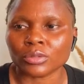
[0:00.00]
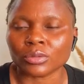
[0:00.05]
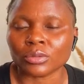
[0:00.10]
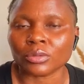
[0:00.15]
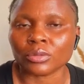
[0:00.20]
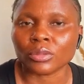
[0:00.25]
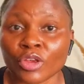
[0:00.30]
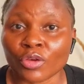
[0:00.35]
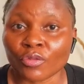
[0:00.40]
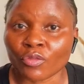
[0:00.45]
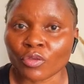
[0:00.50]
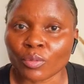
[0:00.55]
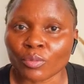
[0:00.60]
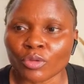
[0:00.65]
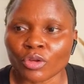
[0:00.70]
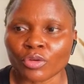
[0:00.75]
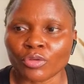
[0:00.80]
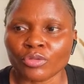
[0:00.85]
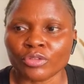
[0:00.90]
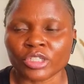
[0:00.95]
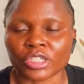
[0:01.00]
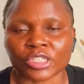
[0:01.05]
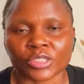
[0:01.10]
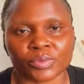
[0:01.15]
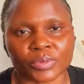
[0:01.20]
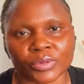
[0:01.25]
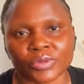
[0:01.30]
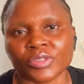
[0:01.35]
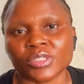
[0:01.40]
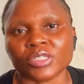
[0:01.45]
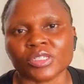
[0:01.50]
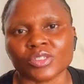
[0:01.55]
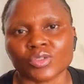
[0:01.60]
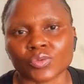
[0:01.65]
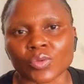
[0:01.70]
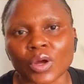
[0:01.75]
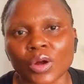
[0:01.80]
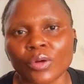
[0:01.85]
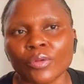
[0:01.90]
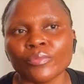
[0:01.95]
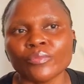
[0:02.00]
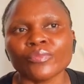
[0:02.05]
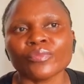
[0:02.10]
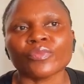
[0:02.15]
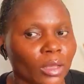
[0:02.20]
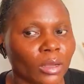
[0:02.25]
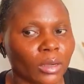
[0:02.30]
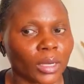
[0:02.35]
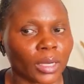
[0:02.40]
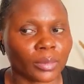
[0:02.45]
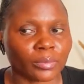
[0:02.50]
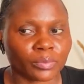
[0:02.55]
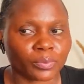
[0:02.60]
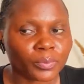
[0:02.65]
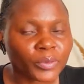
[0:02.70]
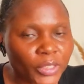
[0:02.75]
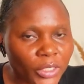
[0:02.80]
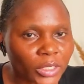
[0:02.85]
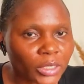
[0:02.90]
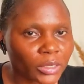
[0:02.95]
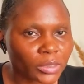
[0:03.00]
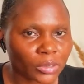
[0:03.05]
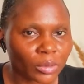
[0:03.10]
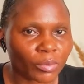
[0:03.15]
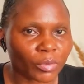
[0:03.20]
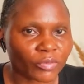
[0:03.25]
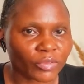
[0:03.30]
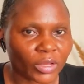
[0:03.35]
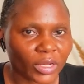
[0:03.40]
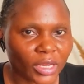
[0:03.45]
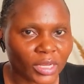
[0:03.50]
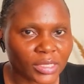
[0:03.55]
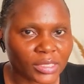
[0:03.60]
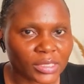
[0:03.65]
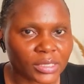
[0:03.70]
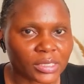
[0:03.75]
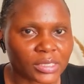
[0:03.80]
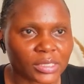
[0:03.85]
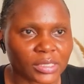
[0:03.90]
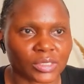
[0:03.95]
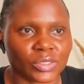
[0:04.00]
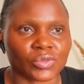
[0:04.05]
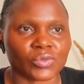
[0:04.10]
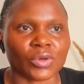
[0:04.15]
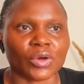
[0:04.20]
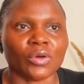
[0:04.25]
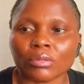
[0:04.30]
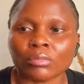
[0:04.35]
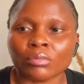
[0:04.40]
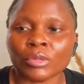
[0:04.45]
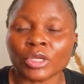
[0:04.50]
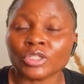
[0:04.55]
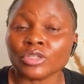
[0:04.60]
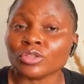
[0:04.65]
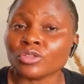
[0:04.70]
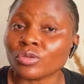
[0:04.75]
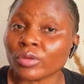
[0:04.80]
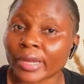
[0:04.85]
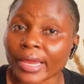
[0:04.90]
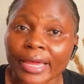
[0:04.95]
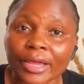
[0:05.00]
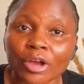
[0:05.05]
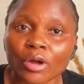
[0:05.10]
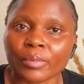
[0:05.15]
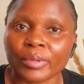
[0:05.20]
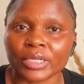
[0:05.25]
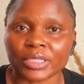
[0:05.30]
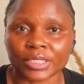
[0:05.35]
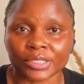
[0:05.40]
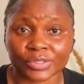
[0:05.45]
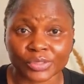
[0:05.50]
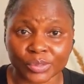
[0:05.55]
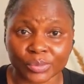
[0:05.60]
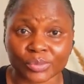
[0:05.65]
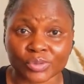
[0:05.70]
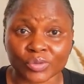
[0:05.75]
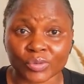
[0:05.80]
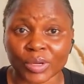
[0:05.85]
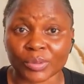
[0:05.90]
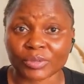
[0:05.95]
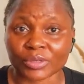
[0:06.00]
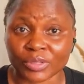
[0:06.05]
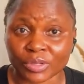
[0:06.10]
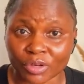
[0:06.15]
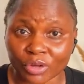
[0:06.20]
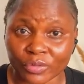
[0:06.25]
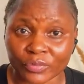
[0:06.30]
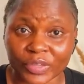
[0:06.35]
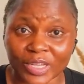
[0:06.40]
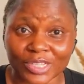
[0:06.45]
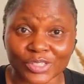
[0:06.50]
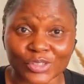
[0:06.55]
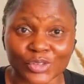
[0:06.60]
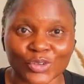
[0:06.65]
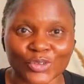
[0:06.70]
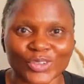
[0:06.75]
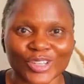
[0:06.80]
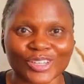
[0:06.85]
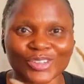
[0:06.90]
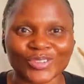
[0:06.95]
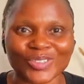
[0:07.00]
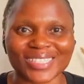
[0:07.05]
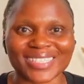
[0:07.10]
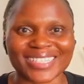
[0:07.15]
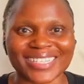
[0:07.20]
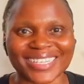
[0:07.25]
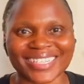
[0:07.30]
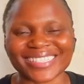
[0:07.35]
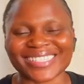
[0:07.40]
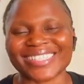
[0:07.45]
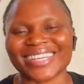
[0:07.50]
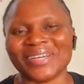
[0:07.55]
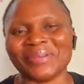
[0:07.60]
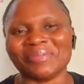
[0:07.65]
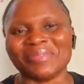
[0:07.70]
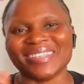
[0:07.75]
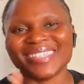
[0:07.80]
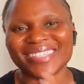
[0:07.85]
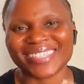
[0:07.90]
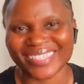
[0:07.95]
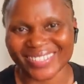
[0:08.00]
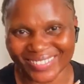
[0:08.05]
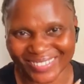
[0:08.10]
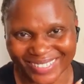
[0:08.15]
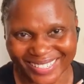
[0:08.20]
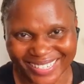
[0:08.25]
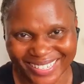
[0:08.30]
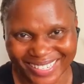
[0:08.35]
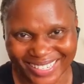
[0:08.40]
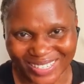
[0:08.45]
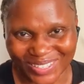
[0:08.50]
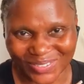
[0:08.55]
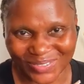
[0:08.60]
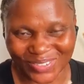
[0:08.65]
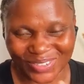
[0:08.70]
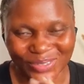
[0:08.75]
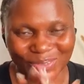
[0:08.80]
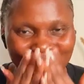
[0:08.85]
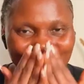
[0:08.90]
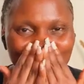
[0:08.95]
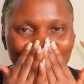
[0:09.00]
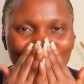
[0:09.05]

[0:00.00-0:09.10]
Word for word: to hear from your own experience as well and pick some of the lessons as well. Make sure to like, comment, and subscribe, and all of that stuff. And until next time, see you in the next video.